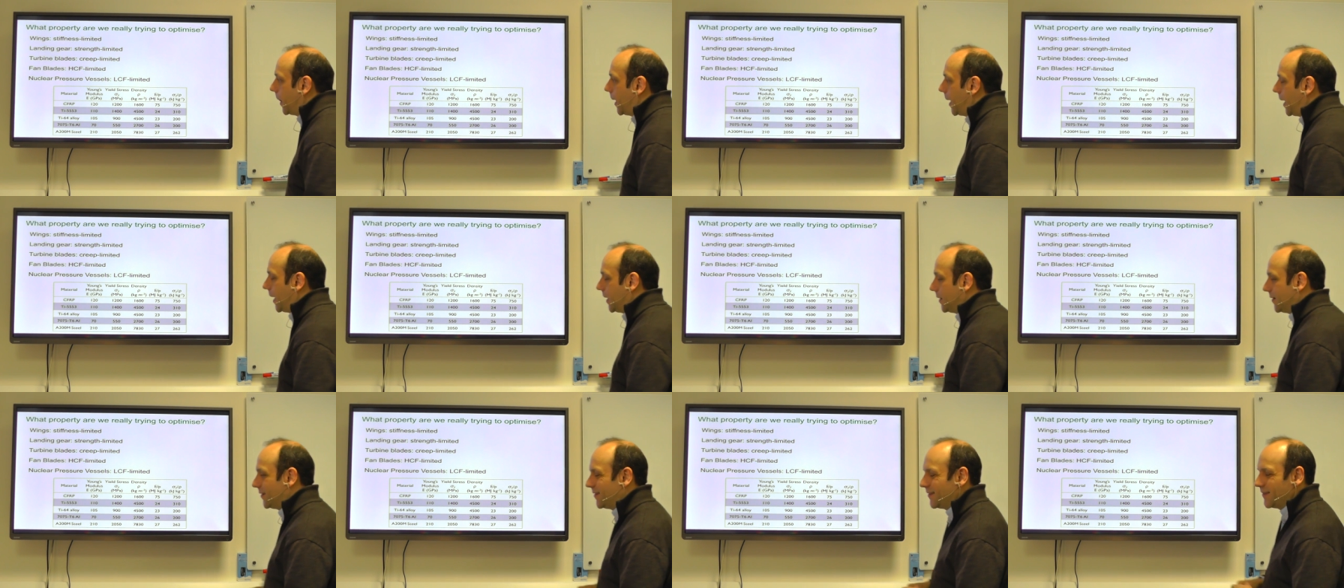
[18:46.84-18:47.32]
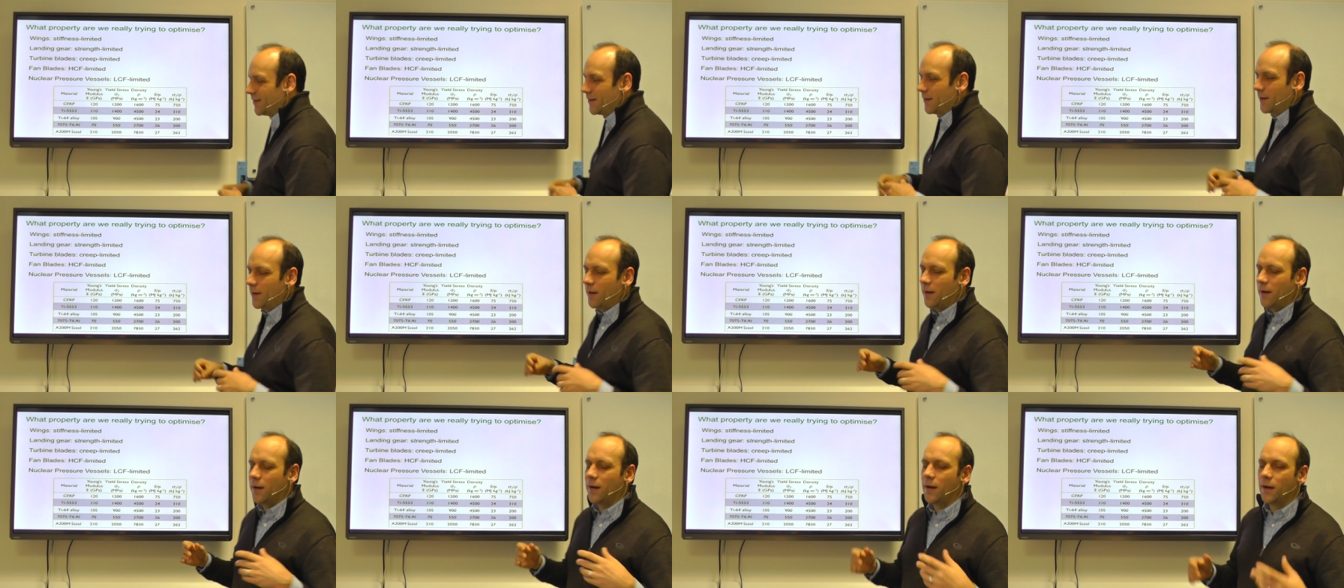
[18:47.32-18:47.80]
and
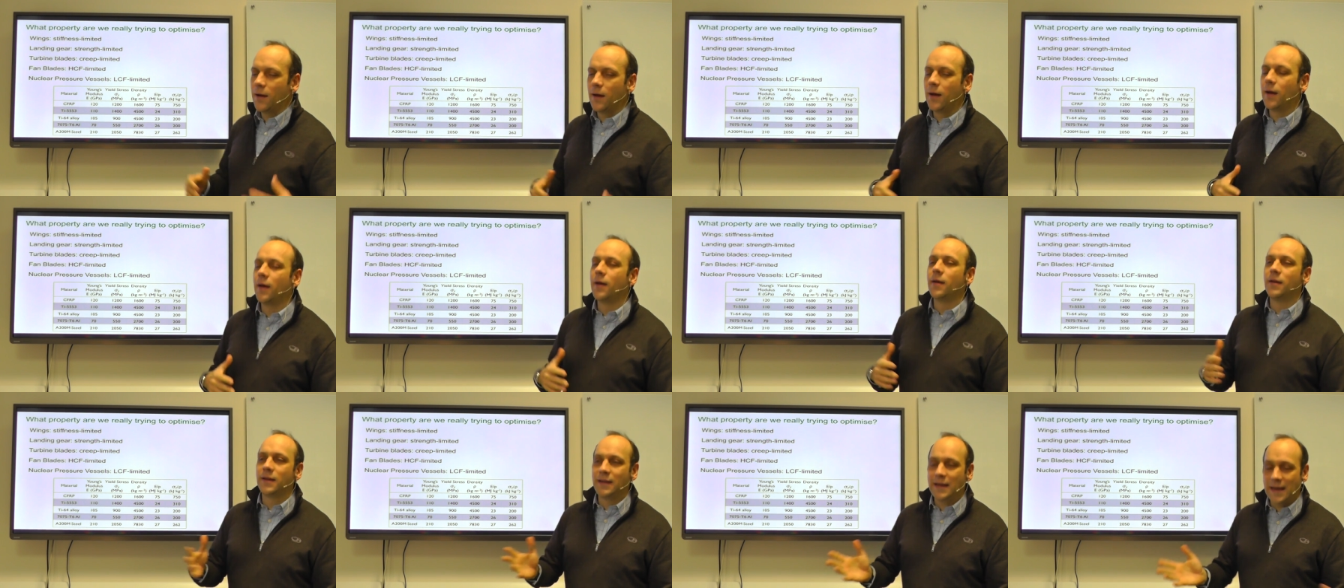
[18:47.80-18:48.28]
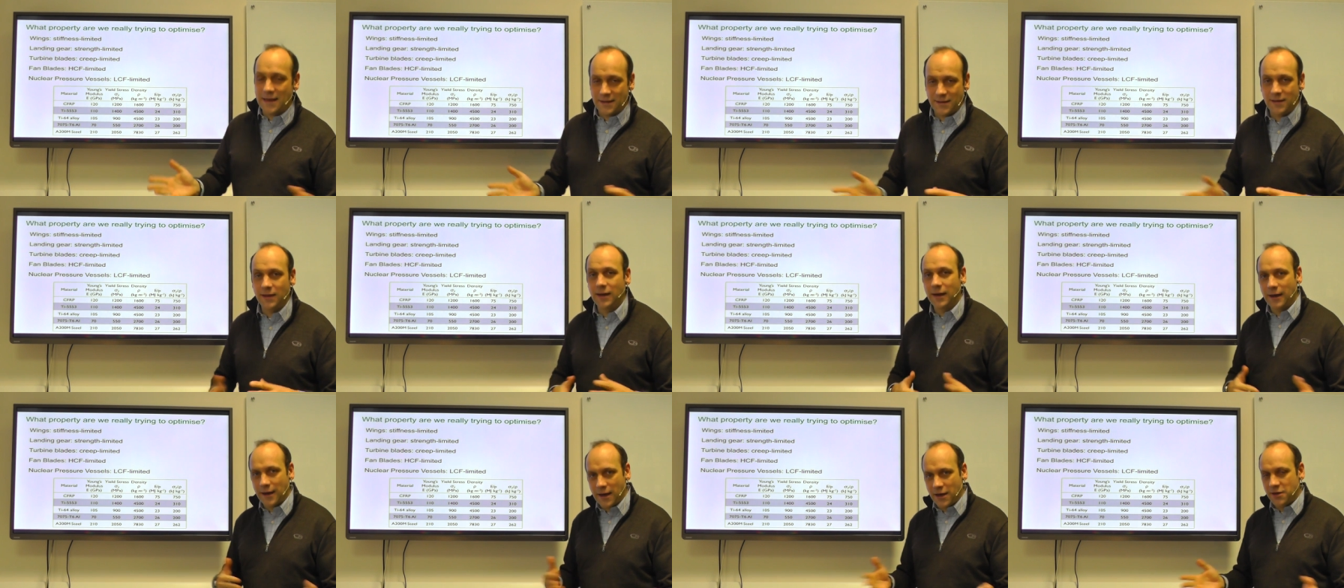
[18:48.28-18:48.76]
yes,
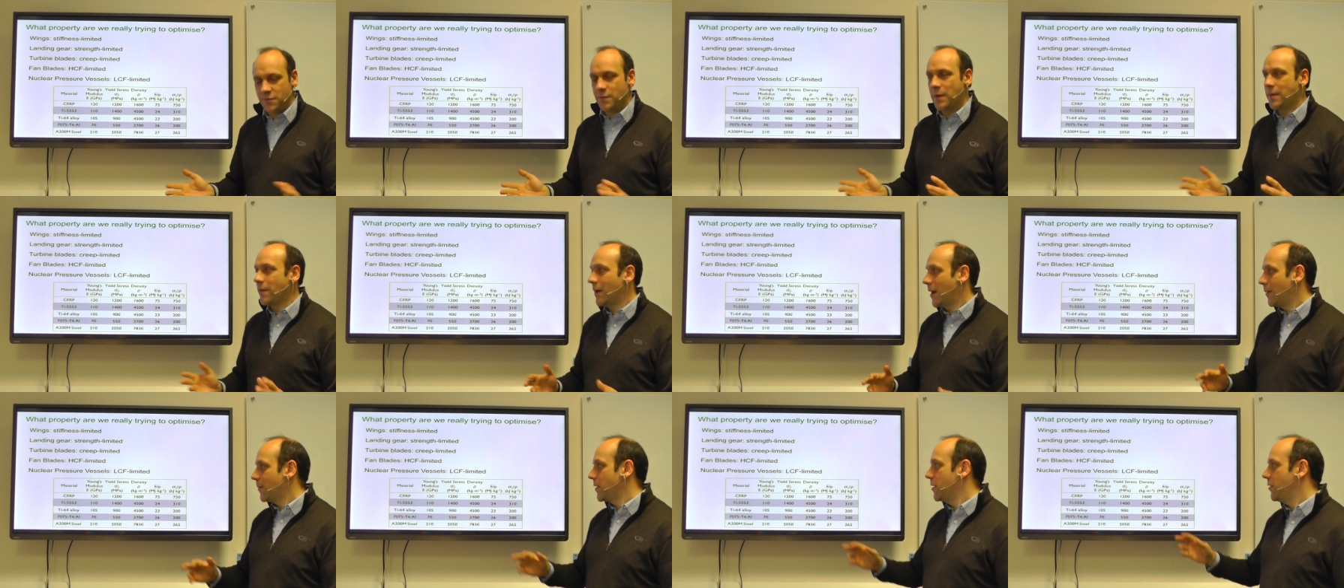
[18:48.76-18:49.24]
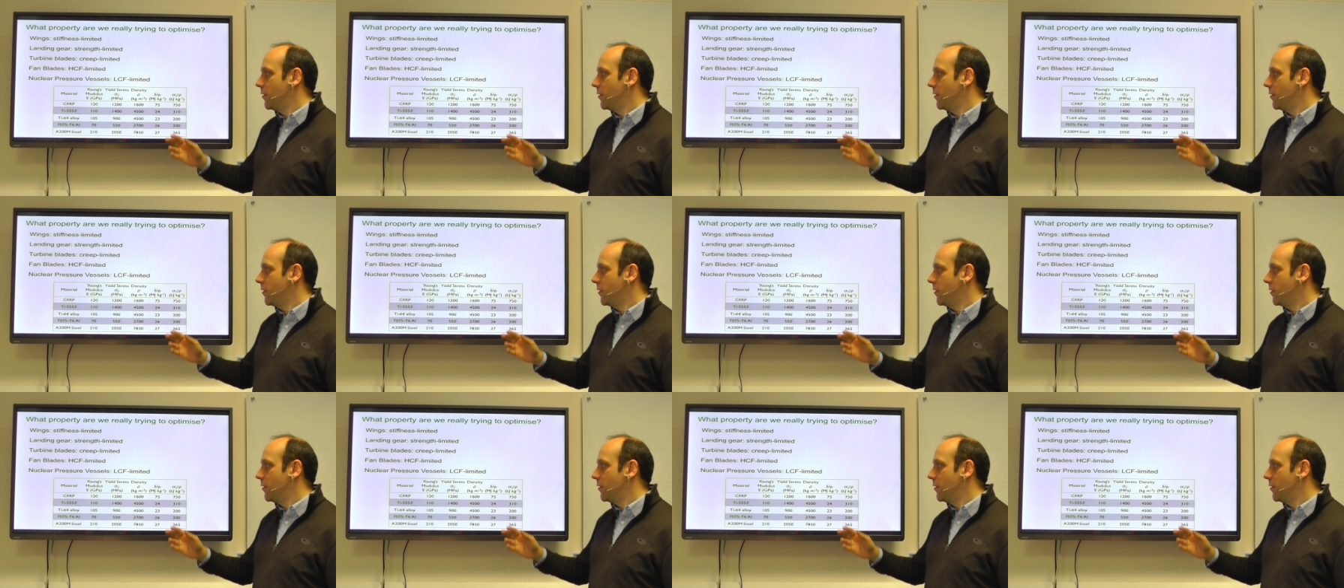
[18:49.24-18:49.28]
in an Ashby map,